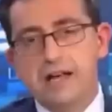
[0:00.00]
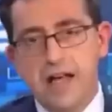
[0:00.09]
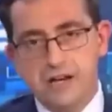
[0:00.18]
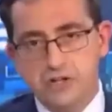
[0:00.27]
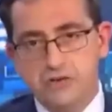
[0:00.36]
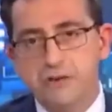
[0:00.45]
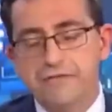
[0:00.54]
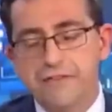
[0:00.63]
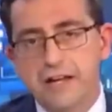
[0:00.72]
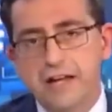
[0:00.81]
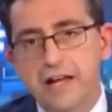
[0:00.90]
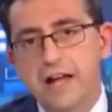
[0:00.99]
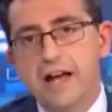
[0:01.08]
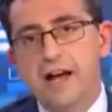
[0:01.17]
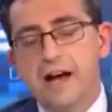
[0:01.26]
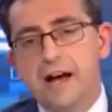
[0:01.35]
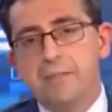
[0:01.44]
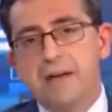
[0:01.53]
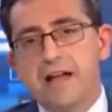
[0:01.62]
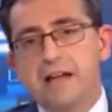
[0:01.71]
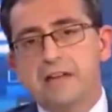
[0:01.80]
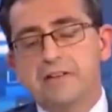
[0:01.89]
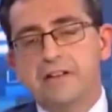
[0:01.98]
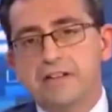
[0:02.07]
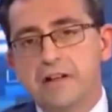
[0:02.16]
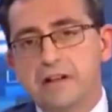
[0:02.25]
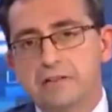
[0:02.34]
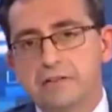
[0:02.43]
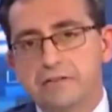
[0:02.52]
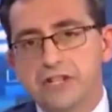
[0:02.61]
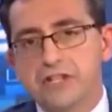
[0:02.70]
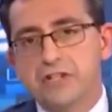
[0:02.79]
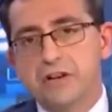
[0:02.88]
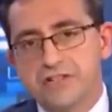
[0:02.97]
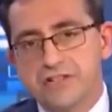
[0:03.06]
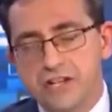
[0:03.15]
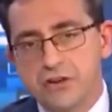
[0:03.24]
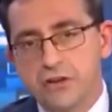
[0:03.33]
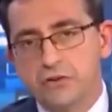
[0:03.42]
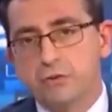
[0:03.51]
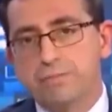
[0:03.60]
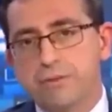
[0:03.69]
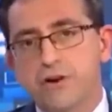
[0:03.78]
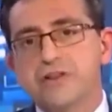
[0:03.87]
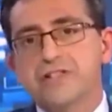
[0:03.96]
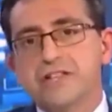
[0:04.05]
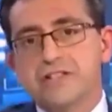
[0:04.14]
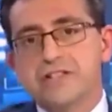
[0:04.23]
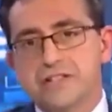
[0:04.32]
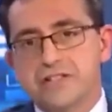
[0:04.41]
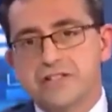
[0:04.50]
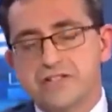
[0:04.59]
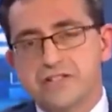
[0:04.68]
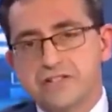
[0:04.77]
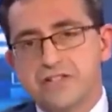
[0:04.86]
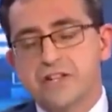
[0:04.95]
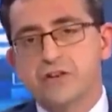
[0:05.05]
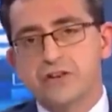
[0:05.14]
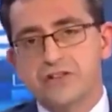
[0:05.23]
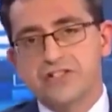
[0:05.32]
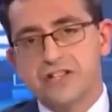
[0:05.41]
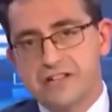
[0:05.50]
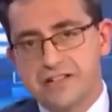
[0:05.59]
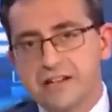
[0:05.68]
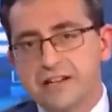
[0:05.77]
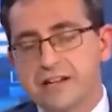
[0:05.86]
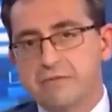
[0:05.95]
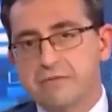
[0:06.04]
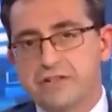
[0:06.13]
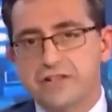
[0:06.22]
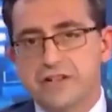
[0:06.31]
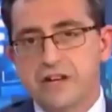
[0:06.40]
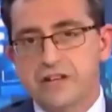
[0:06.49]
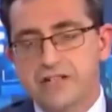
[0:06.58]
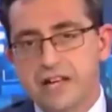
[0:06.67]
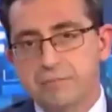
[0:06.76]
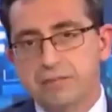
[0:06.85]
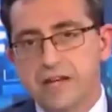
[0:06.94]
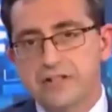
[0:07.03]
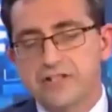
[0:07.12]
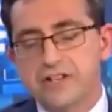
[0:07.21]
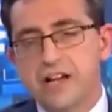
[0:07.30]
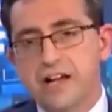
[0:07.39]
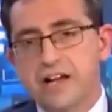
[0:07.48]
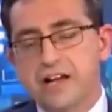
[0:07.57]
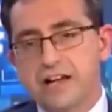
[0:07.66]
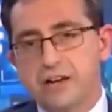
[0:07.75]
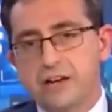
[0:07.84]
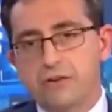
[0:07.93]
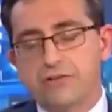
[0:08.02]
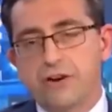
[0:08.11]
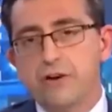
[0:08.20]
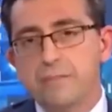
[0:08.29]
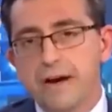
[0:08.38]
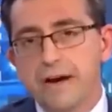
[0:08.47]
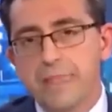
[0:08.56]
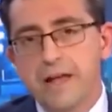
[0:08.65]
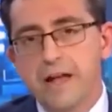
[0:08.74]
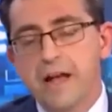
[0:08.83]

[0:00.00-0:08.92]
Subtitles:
catastrophic. This synodal process, this synod on synodality, which is going to take place in October,